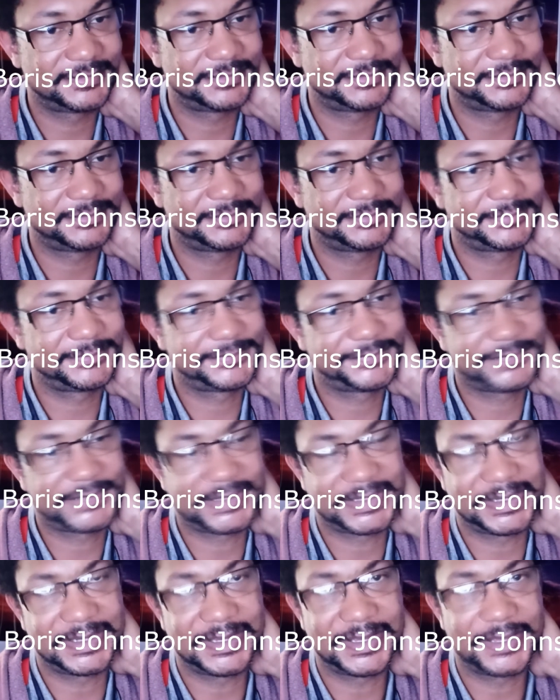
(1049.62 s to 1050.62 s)

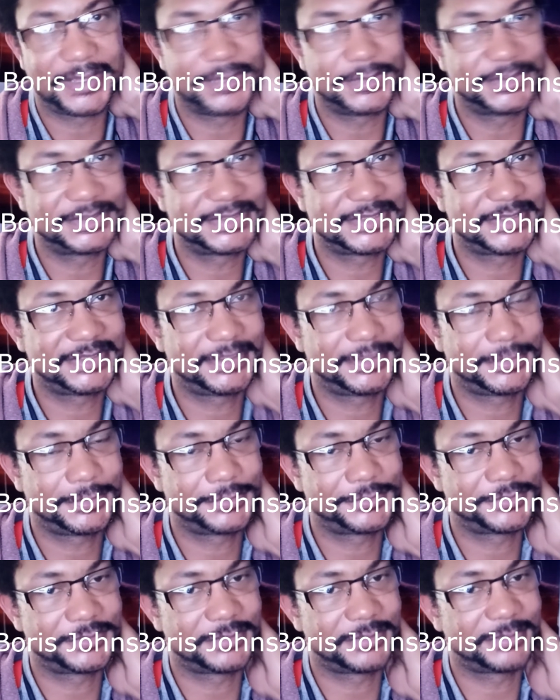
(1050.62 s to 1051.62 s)
fucking guy who looks like Donald
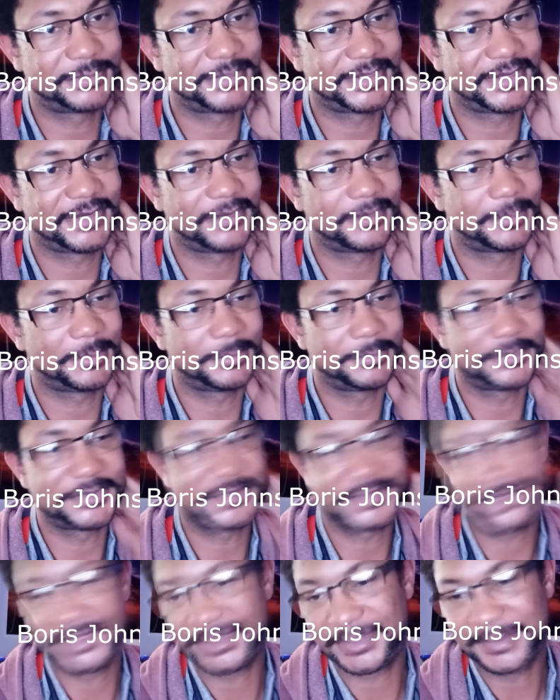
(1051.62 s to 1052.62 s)
Trump, I can't remember his
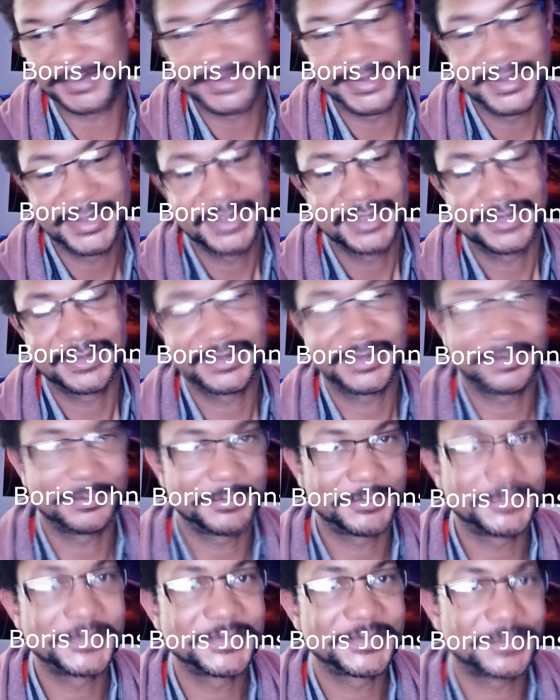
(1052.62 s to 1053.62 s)
name, like
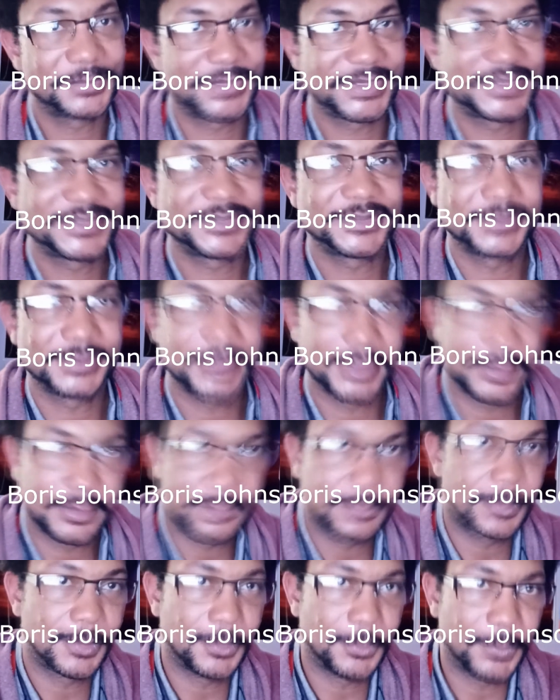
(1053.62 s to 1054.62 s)
most Western, air
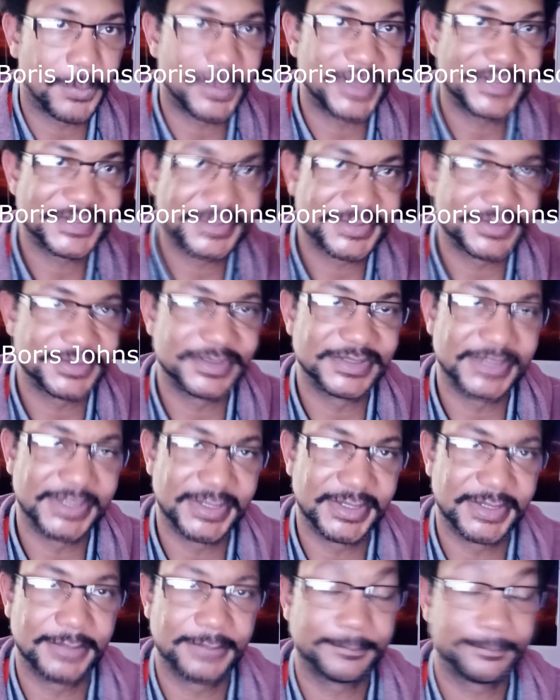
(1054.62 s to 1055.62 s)
quote,
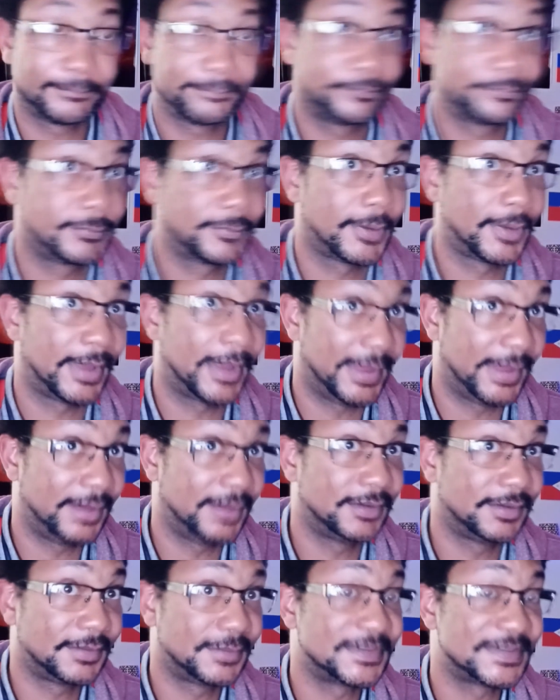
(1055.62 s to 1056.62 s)
Western-leaning
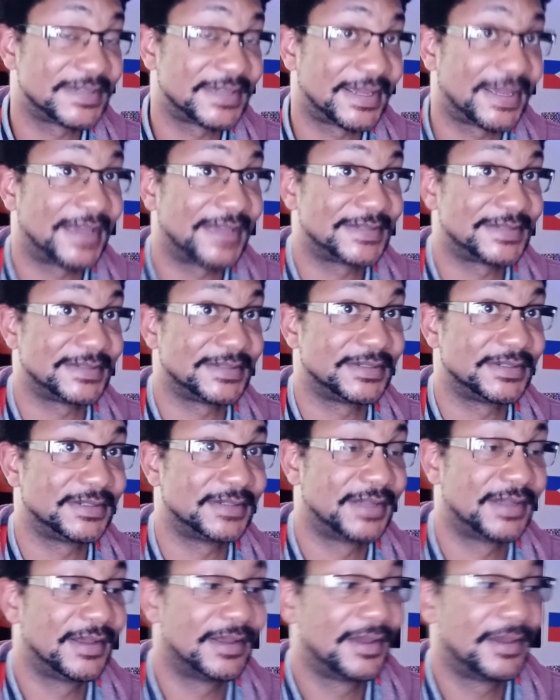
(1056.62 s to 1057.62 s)
Anglo-Saxon
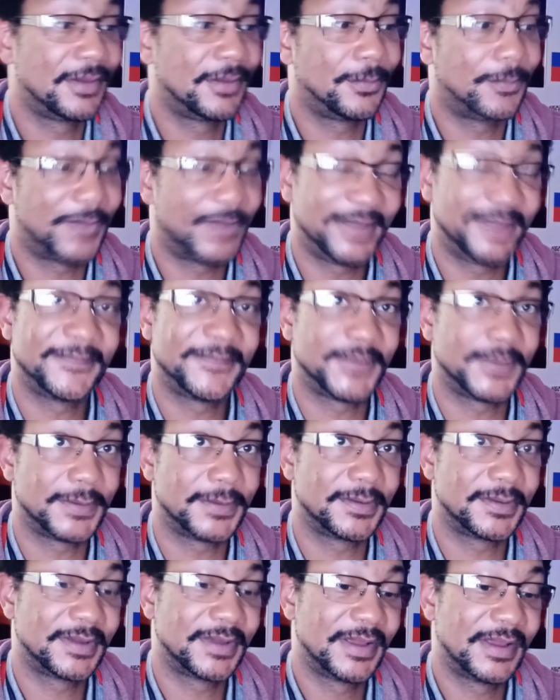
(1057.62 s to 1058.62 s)
white
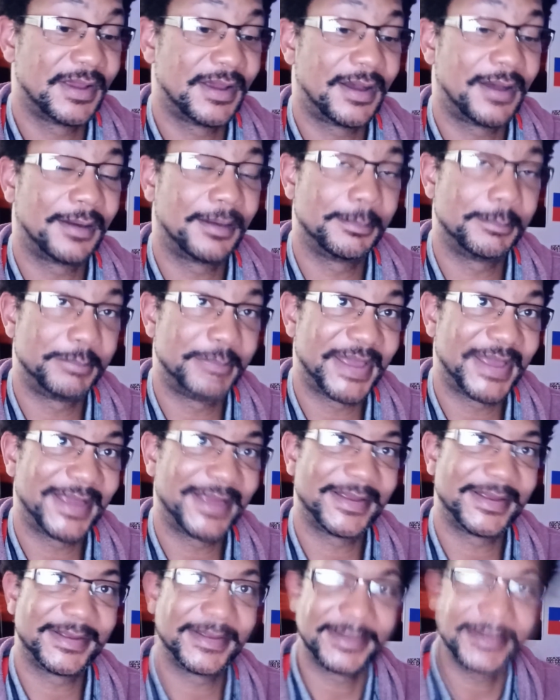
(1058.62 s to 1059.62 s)
folk are
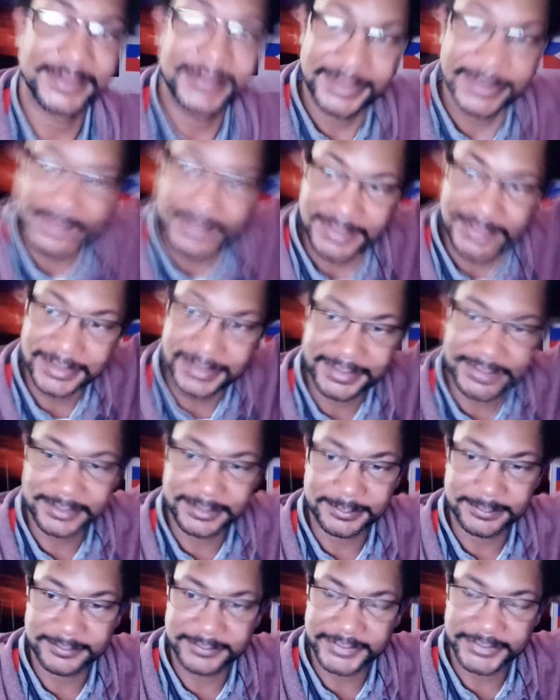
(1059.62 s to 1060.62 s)
backing
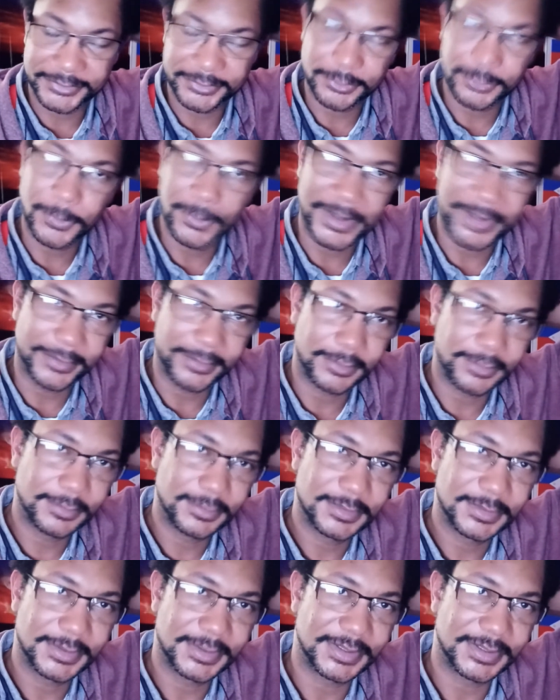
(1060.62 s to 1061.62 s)
Victor Guaido.
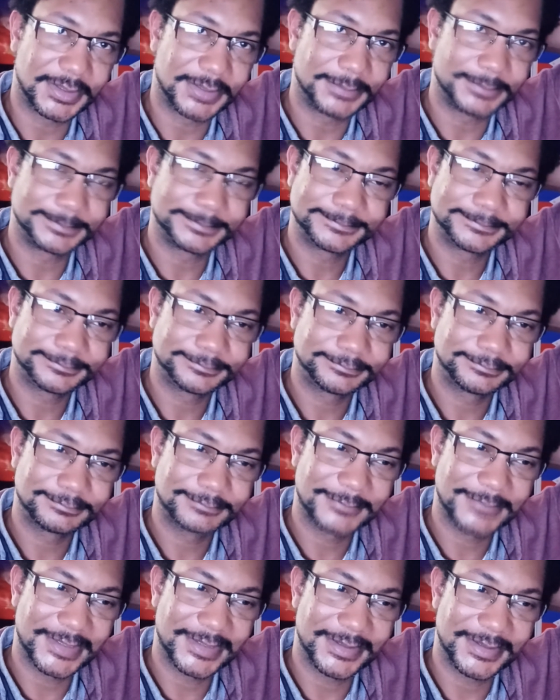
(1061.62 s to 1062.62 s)

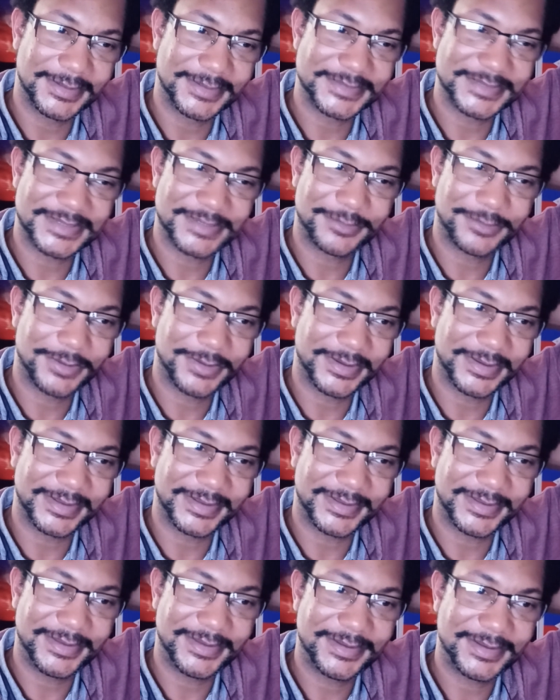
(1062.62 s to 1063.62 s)
And it's ironic,
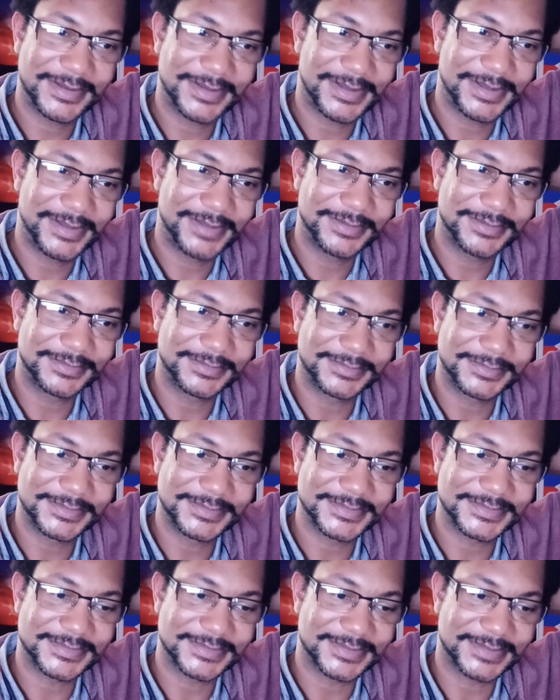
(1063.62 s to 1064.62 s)
he kind of
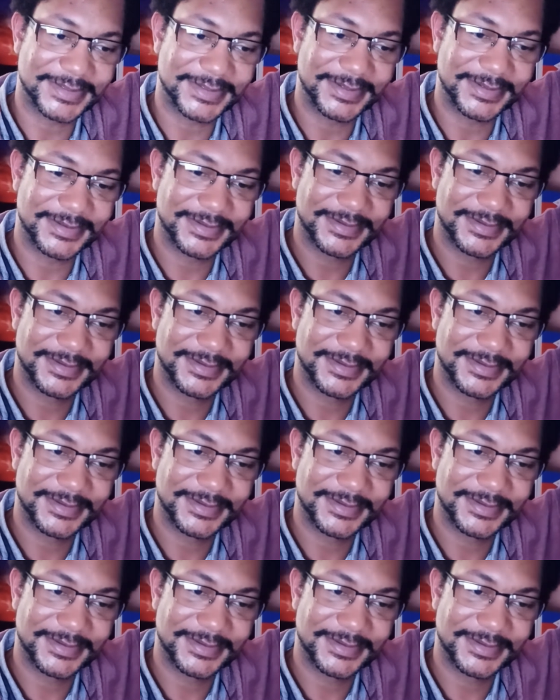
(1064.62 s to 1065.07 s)
looks like